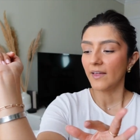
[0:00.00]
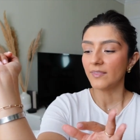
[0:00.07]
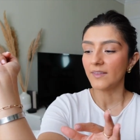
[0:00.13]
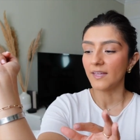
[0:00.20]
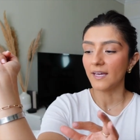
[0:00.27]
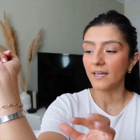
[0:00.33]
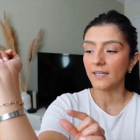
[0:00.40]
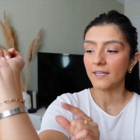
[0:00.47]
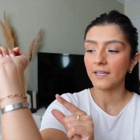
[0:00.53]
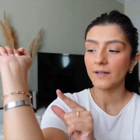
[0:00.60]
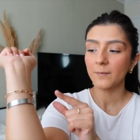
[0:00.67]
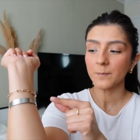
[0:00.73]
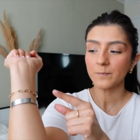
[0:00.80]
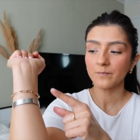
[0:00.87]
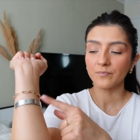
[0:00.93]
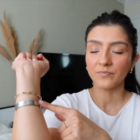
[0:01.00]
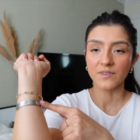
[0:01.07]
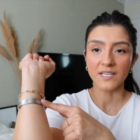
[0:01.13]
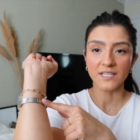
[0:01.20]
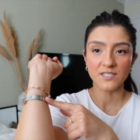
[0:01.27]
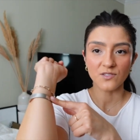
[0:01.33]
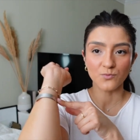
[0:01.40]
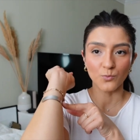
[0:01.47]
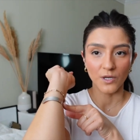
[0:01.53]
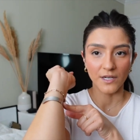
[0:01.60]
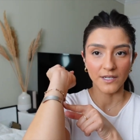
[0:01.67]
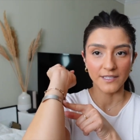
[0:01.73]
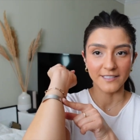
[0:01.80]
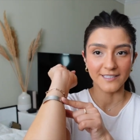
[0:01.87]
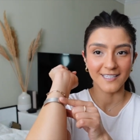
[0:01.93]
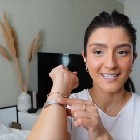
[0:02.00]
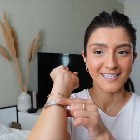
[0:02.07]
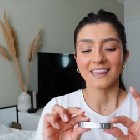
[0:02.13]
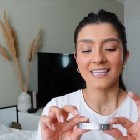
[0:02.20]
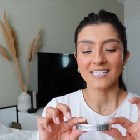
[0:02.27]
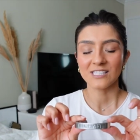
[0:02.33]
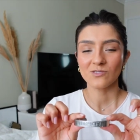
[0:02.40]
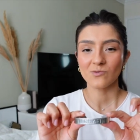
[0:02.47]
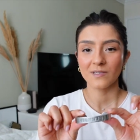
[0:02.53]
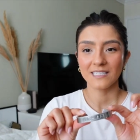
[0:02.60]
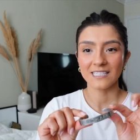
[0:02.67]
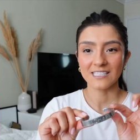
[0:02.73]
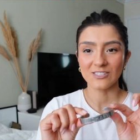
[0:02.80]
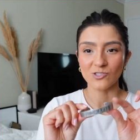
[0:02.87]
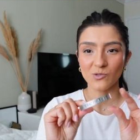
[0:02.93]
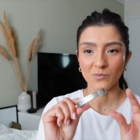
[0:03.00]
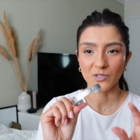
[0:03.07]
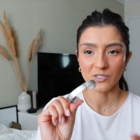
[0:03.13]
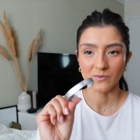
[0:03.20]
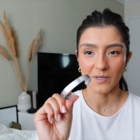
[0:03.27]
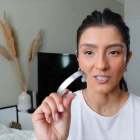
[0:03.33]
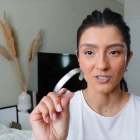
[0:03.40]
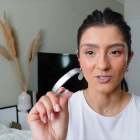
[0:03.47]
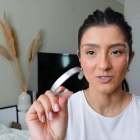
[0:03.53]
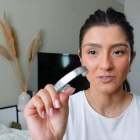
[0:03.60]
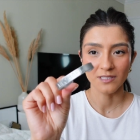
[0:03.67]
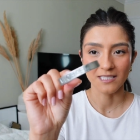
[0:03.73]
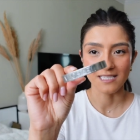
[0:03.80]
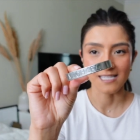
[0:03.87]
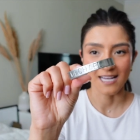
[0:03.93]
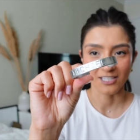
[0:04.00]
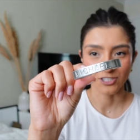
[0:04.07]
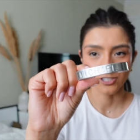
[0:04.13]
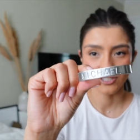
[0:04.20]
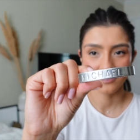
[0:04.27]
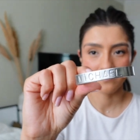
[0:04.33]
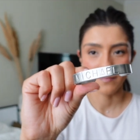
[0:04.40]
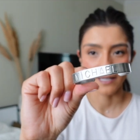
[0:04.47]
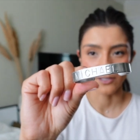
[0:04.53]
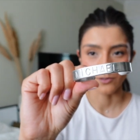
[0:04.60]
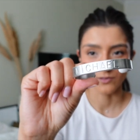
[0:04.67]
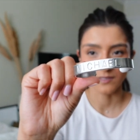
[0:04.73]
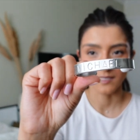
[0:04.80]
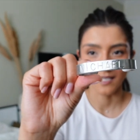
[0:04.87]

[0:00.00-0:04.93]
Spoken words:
And then this one is super special. It's actually Michael's.